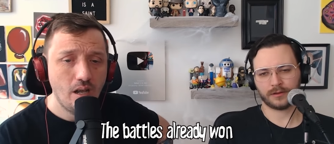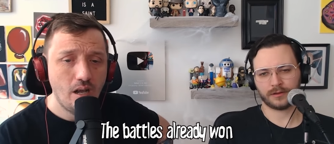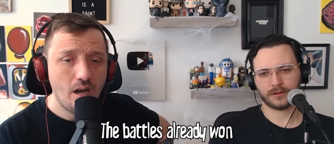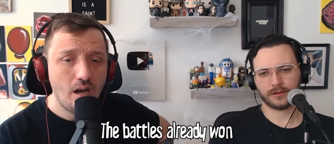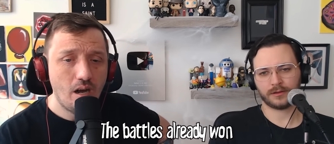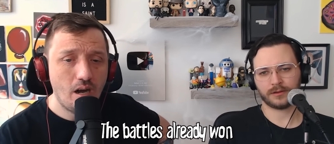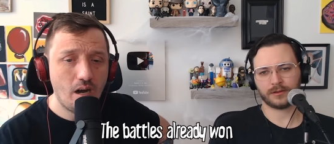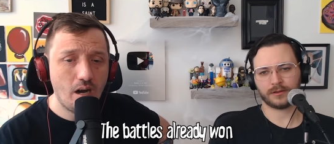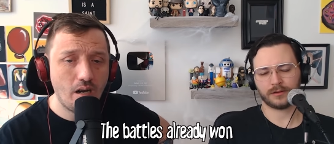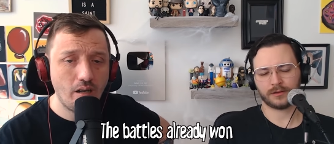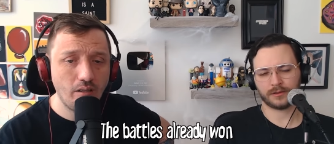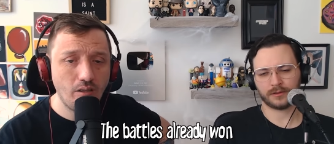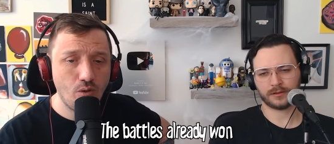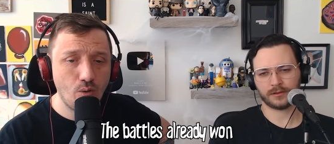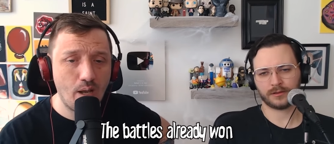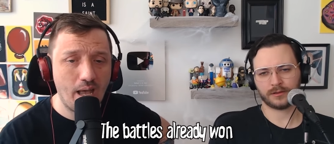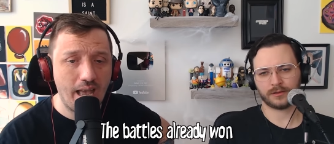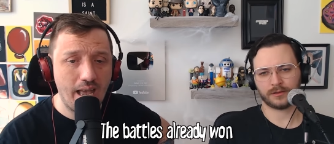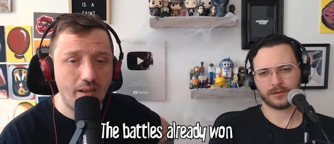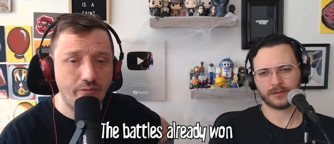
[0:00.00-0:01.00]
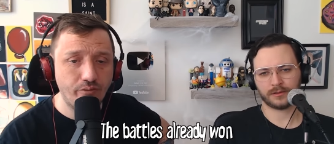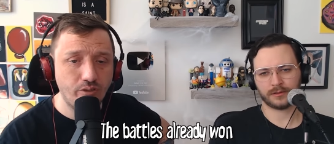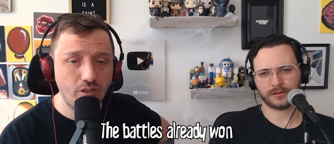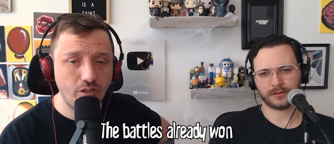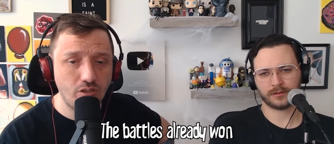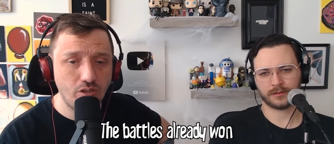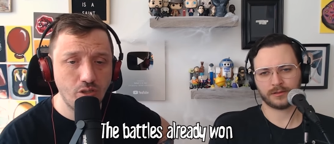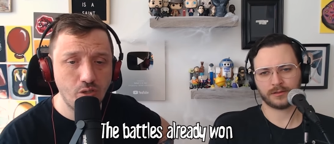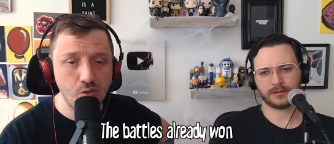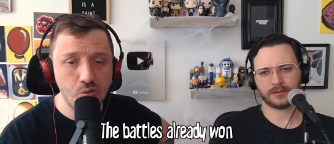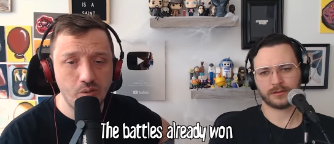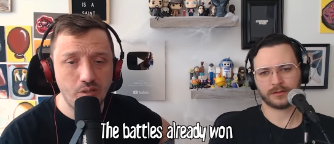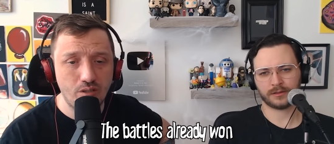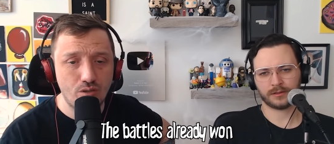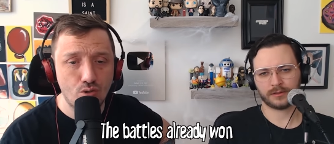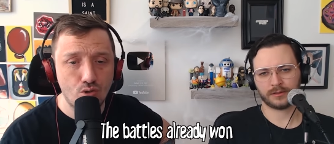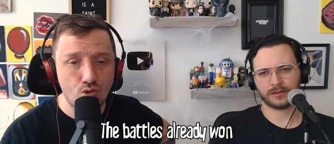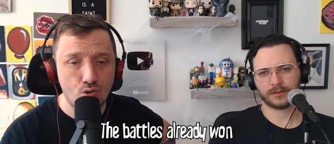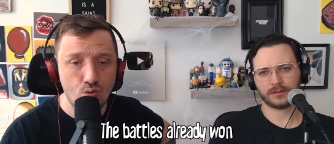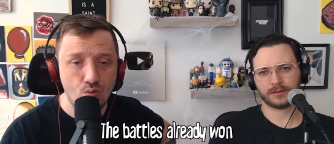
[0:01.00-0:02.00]
Speaker 1: All you have to do is
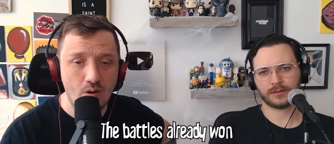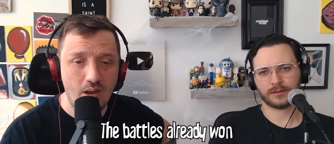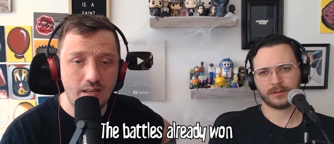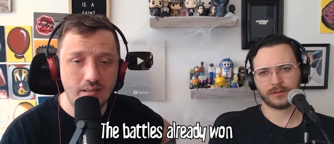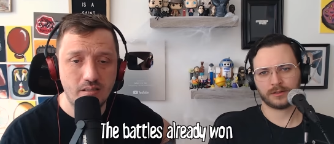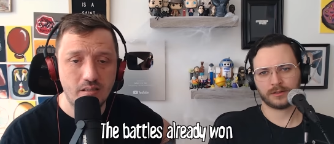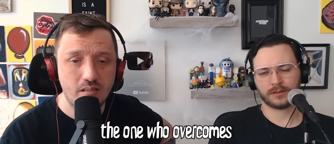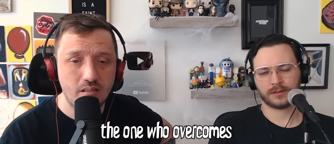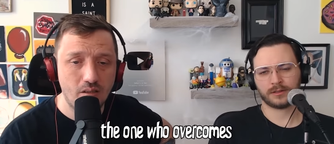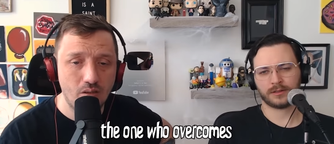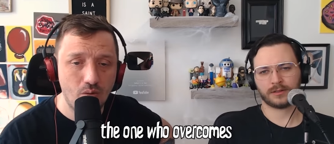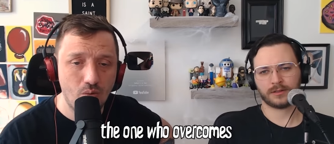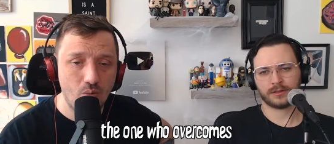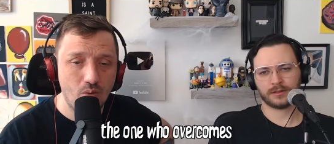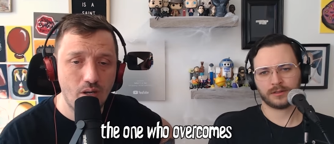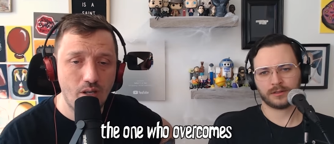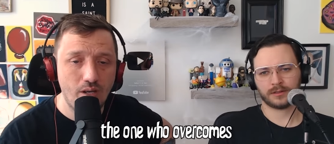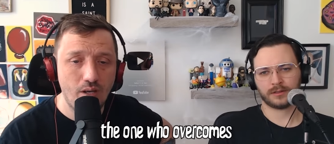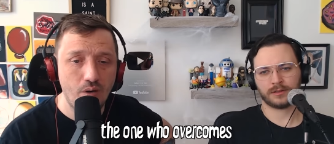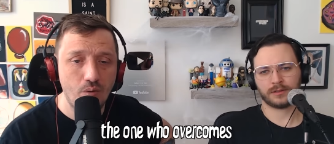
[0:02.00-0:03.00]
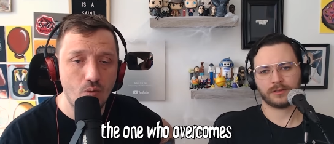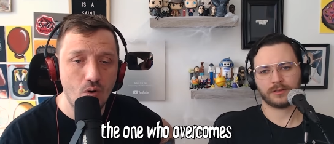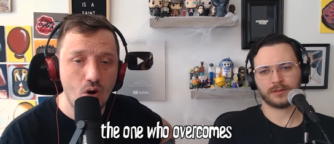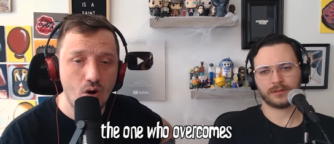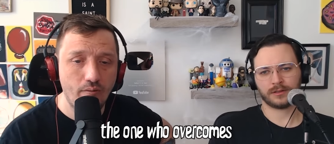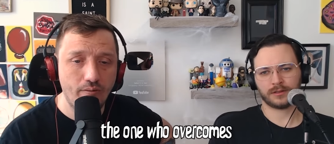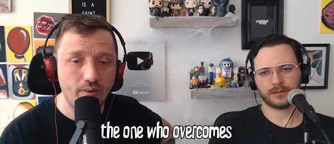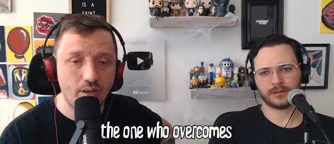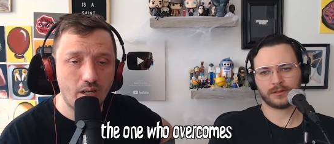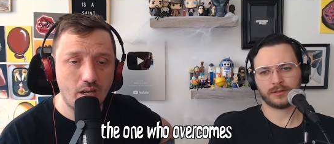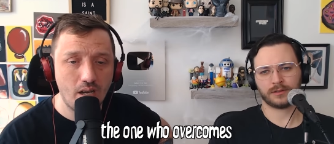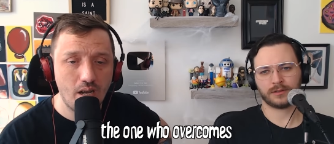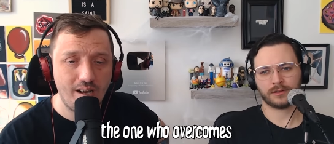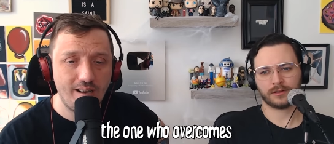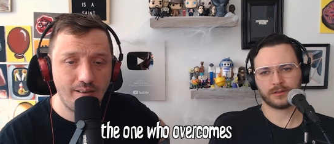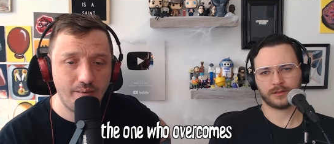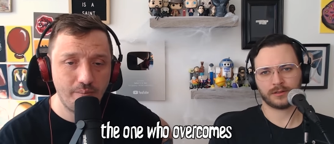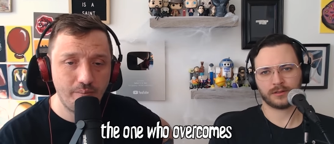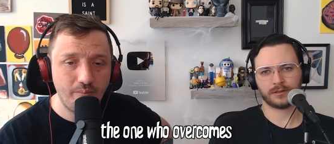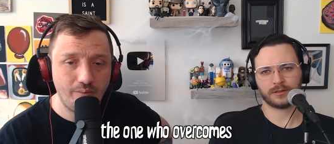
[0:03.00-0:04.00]
trust the one who
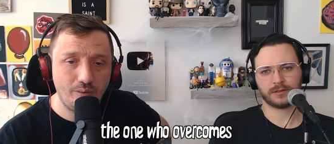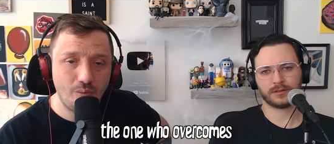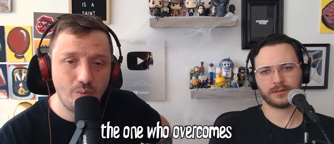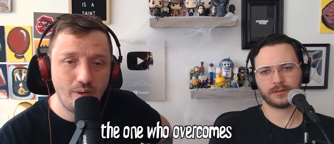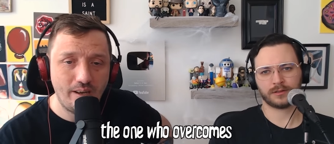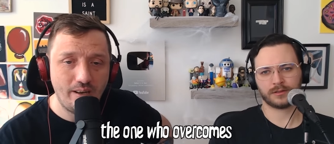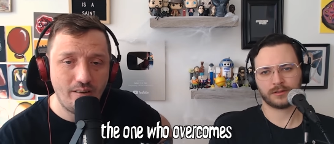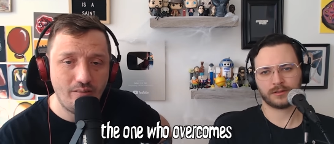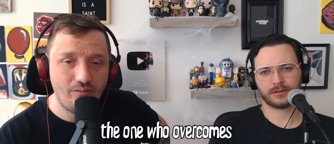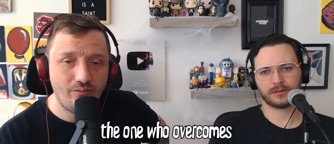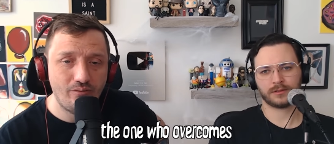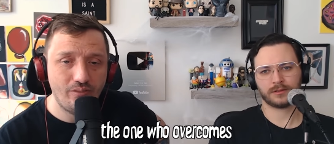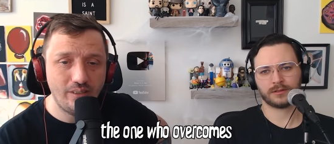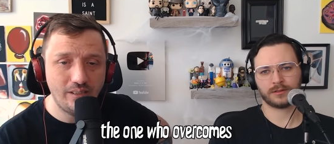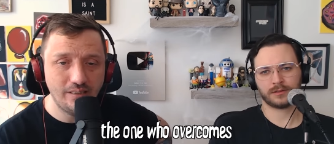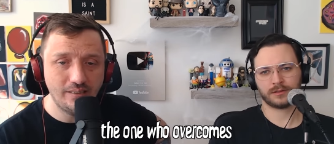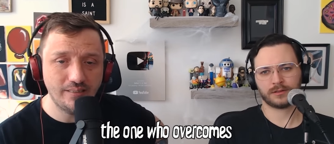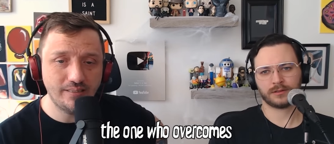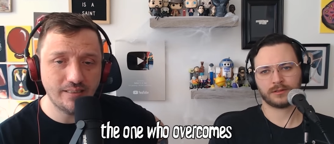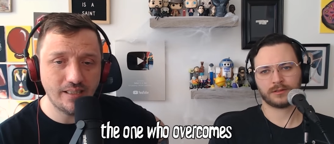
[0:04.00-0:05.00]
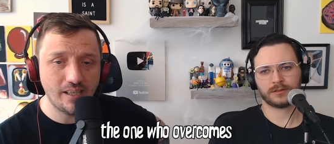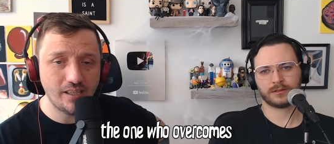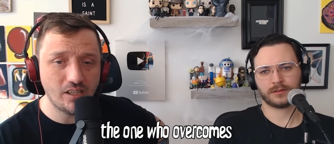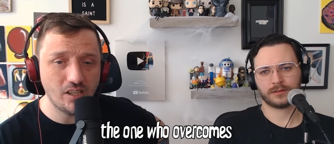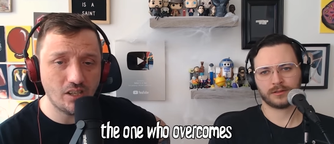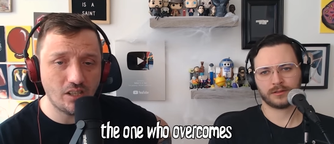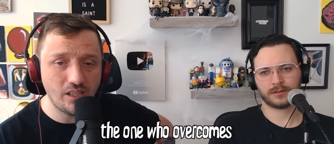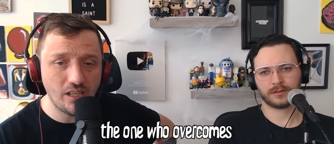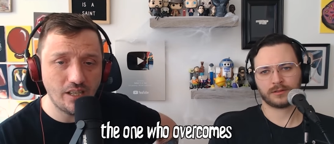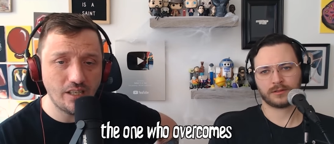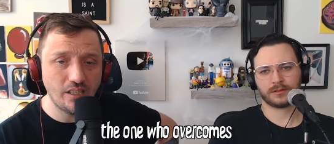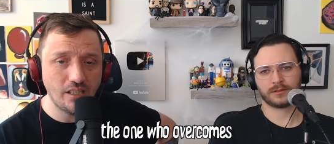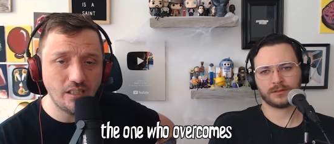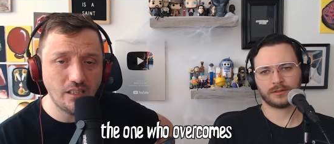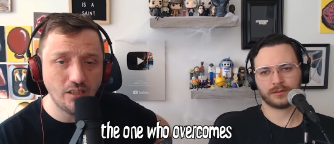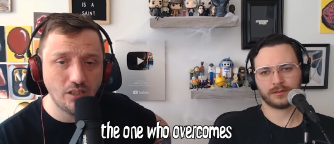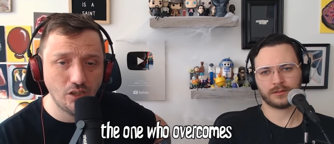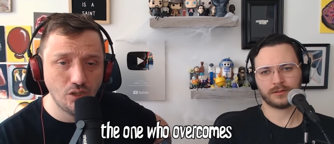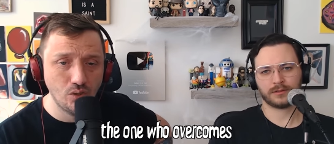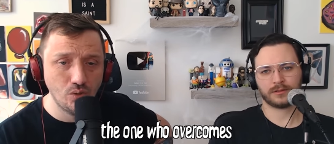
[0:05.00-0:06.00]
overcomes. When it feels like you're gonna
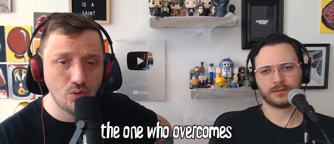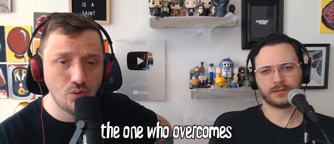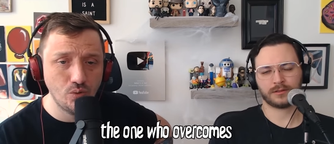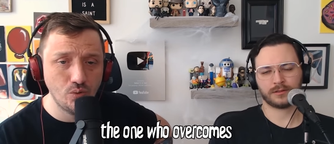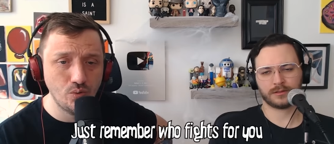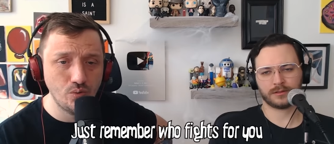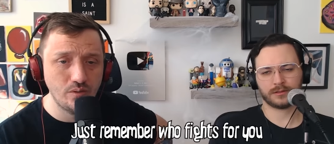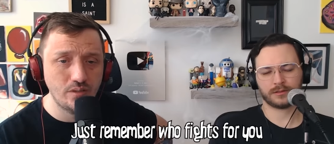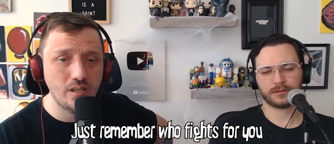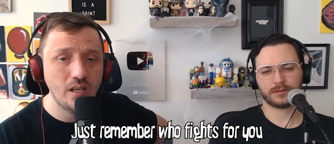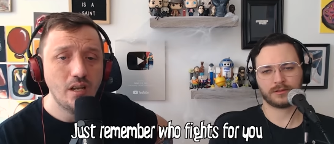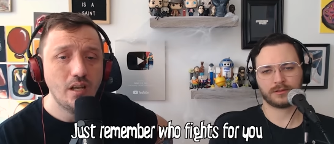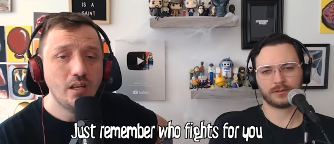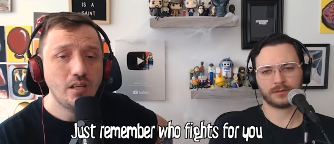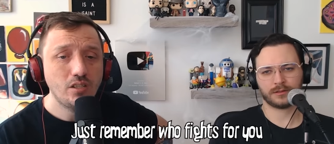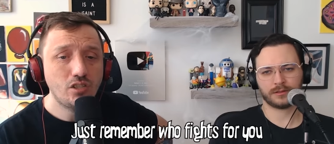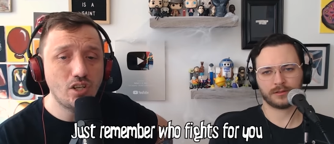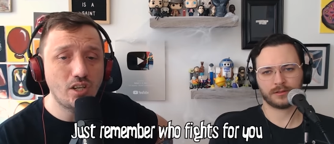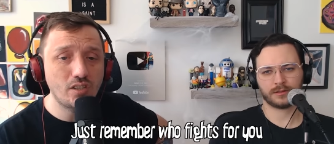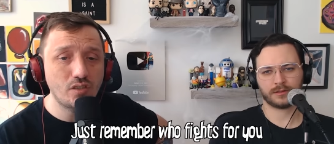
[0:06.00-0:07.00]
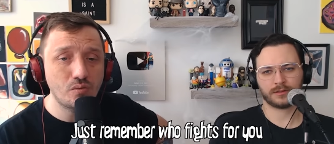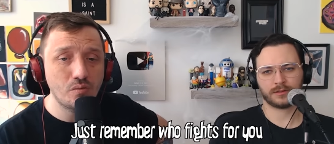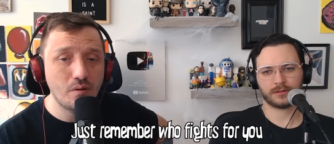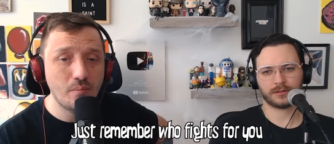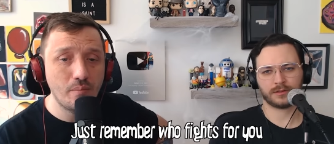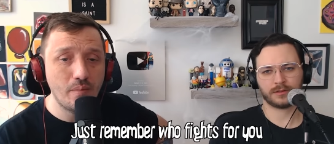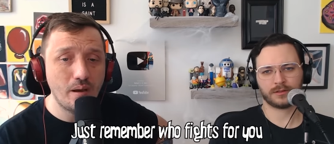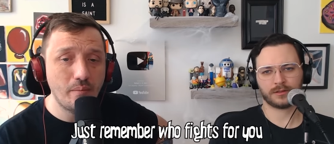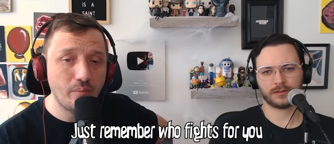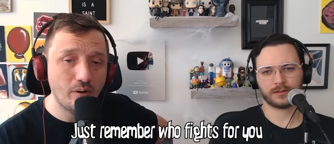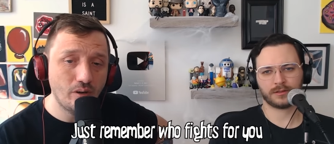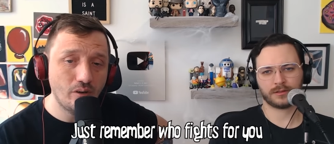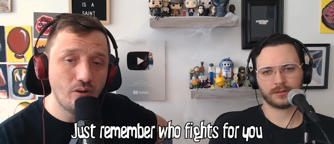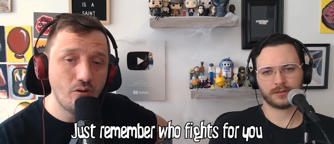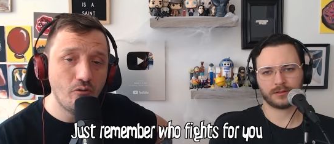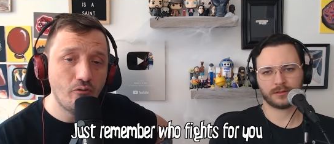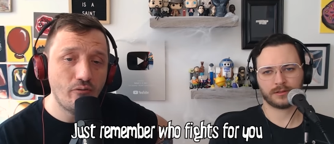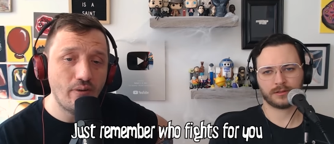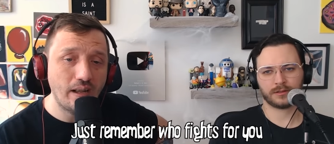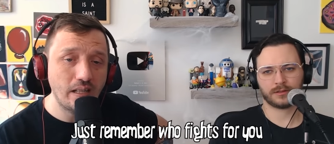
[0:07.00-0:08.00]
lose, just remember who
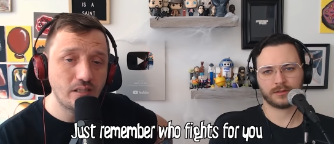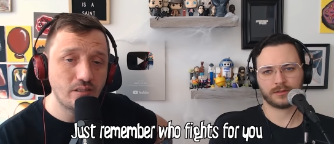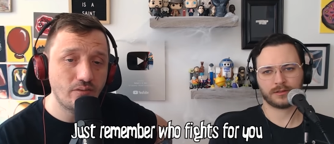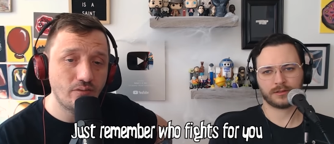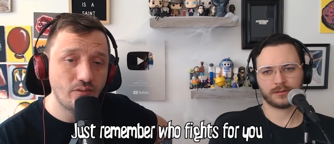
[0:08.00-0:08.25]
fights for